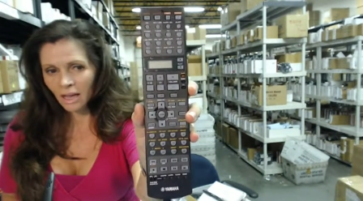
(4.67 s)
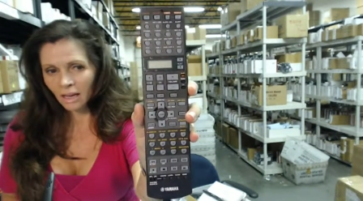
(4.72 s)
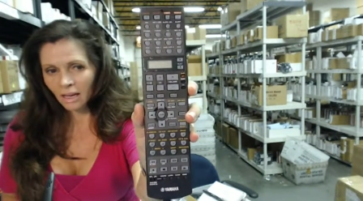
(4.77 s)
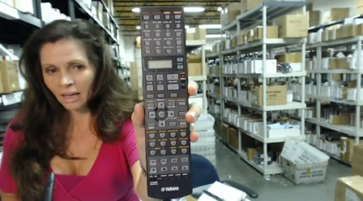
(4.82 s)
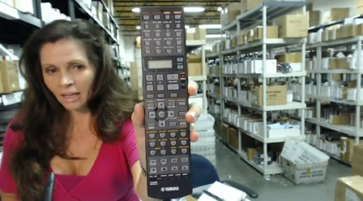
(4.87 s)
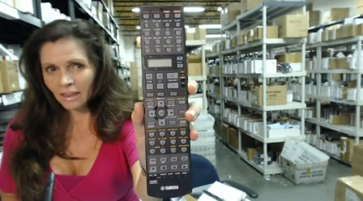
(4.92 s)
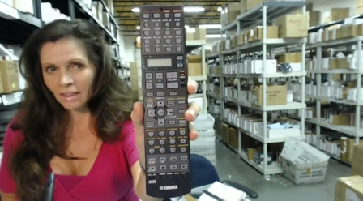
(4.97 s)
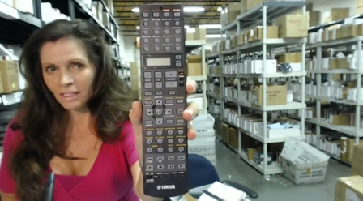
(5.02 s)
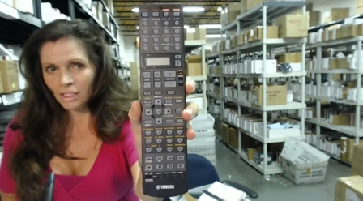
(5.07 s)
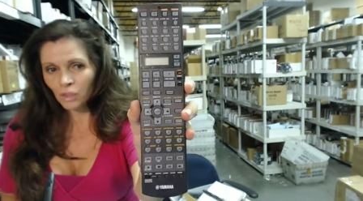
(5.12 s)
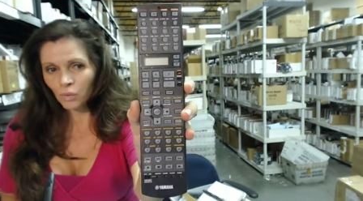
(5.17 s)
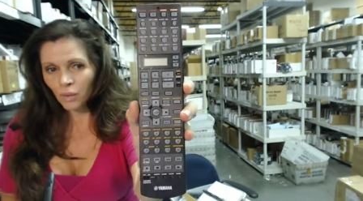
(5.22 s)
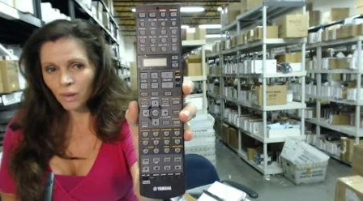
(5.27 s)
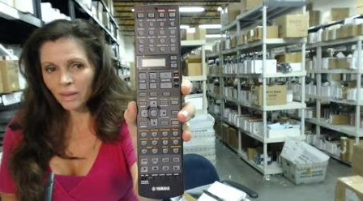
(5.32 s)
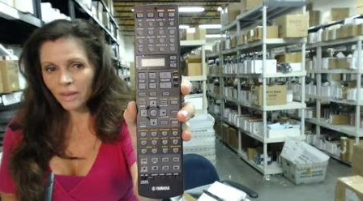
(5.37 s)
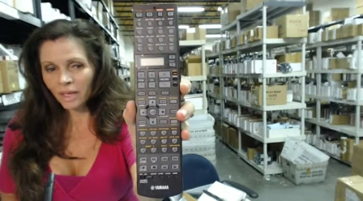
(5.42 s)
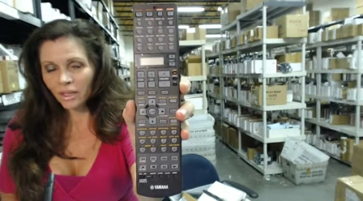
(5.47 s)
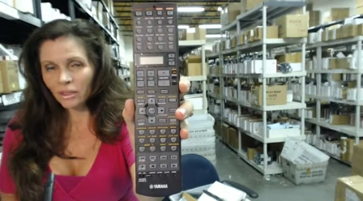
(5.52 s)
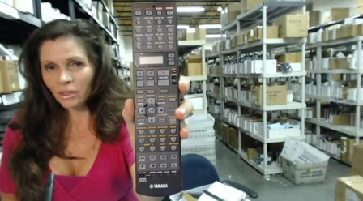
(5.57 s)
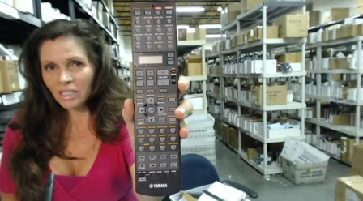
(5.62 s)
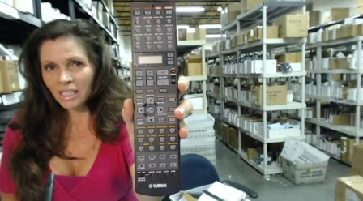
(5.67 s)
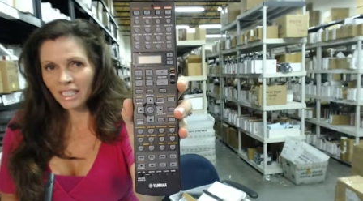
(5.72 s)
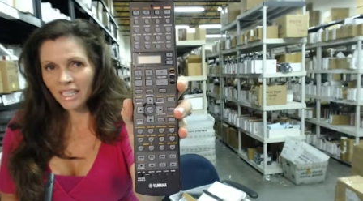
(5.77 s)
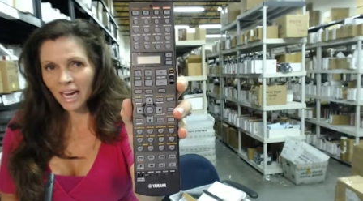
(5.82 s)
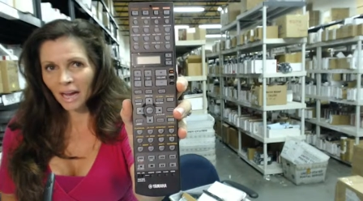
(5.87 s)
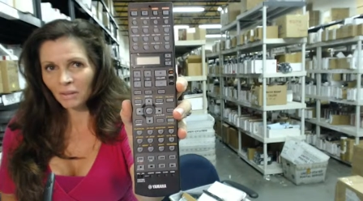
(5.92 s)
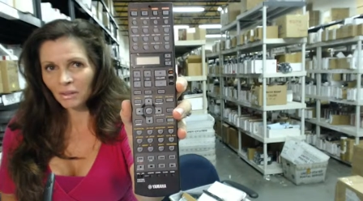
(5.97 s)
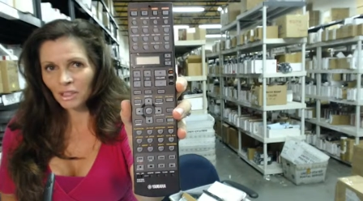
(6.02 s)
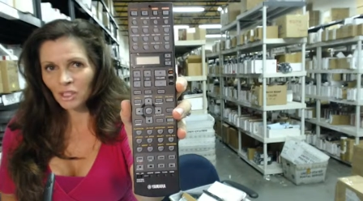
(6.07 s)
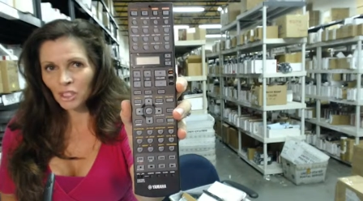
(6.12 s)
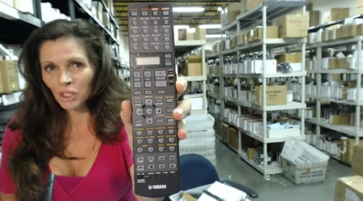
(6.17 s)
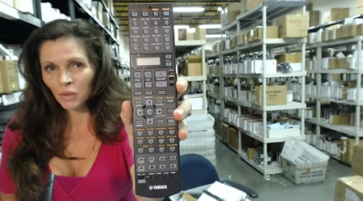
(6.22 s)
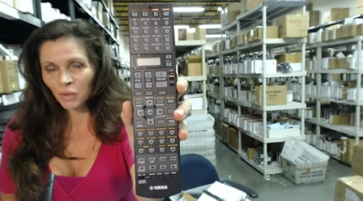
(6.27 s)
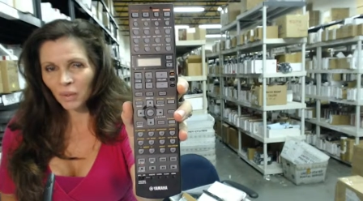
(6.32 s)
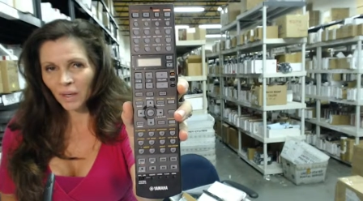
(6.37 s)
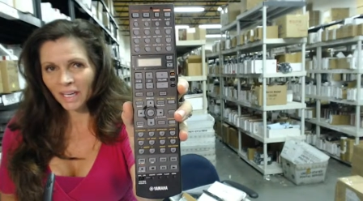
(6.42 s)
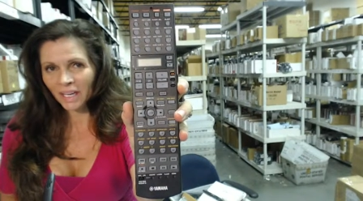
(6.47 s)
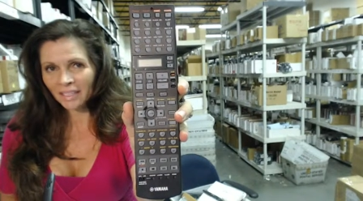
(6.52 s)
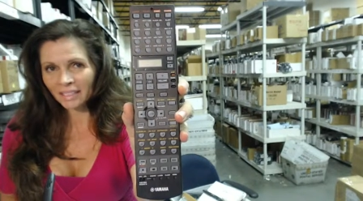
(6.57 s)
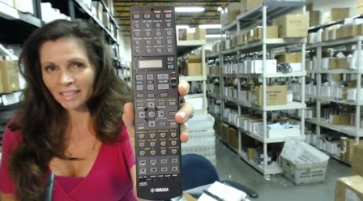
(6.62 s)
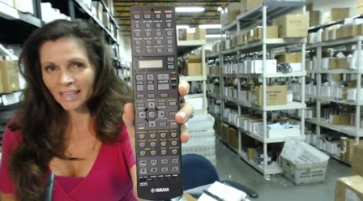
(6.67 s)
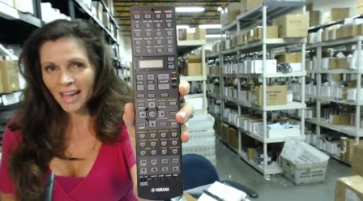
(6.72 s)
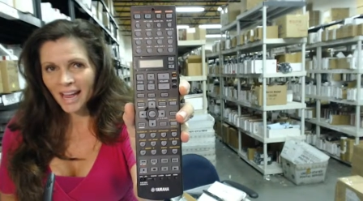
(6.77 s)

like this one that you see on the screen.